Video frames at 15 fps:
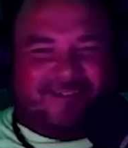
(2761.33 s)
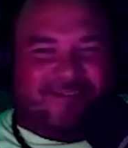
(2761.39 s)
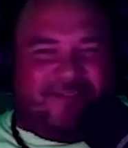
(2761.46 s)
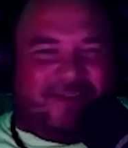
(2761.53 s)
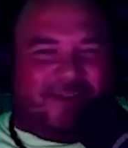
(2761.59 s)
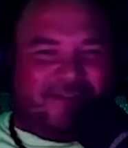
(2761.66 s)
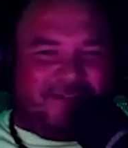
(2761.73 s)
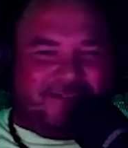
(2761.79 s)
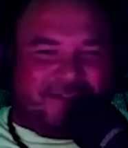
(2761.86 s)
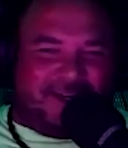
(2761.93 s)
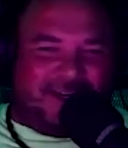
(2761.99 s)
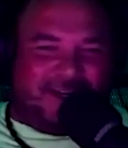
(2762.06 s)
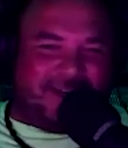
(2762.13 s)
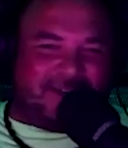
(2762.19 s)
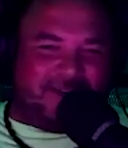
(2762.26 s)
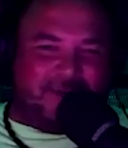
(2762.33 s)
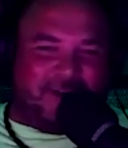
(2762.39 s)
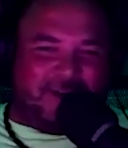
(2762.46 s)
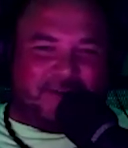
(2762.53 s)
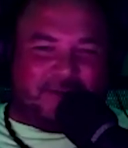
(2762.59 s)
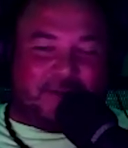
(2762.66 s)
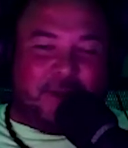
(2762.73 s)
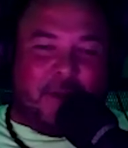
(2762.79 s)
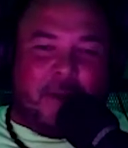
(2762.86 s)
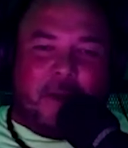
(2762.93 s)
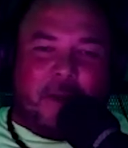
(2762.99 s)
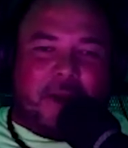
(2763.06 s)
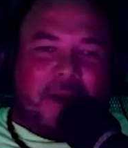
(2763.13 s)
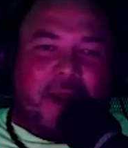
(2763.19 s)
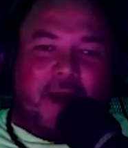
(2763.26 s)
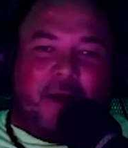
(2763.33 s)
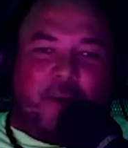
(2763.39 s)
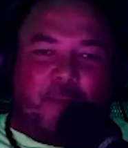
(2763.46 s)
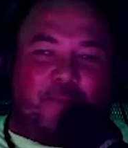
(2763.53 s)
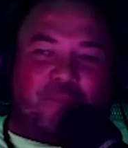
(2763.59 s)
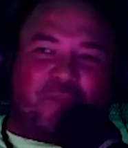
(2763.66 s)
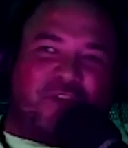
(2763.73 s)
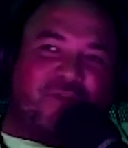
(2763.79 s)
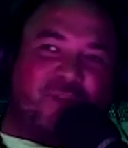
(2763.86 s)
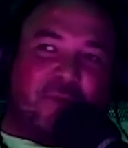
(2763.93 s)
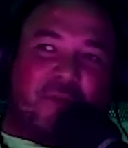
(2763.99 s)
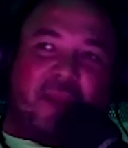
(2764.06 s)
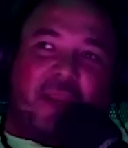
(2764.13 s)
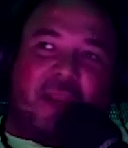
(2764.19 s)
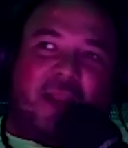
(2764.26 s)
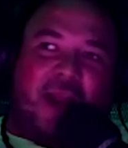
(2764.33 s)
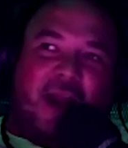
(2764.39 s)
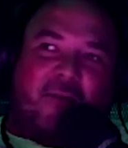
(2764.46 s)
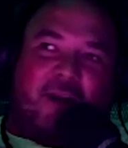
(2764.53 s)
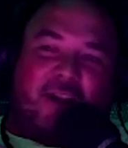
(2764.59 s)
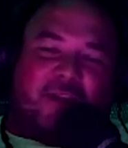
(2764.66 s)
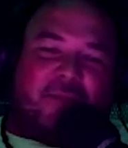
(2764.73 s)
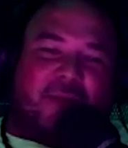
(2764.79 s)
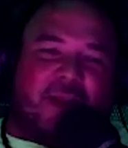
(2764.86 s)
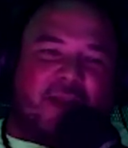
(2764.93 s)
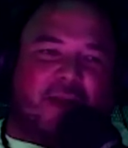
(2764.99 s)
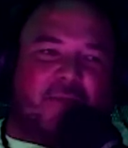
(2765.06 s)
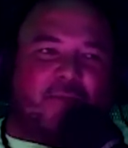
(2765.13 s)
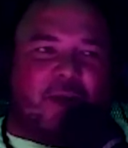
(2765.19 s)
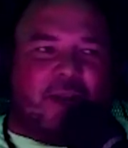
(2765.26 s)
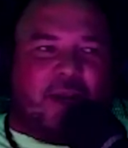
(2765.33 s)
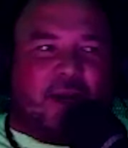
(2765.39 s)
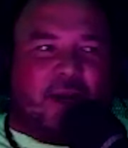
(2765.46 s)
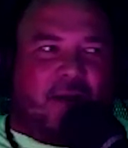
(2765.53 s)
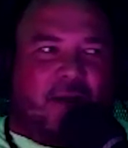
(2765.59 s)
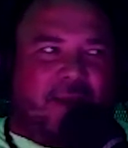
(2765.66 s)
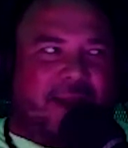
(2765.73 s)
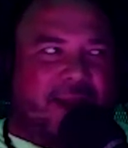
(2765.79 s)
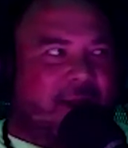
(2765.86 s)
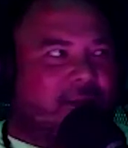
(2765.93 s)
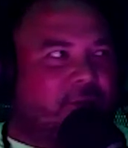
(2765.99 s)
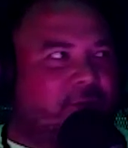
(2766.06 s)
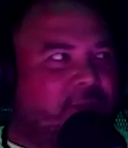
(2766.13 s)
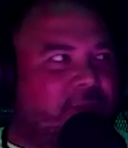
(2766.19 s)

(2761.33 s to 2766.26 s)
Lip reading: vehicles. Now, for me, I wanted to pick up on I don't know what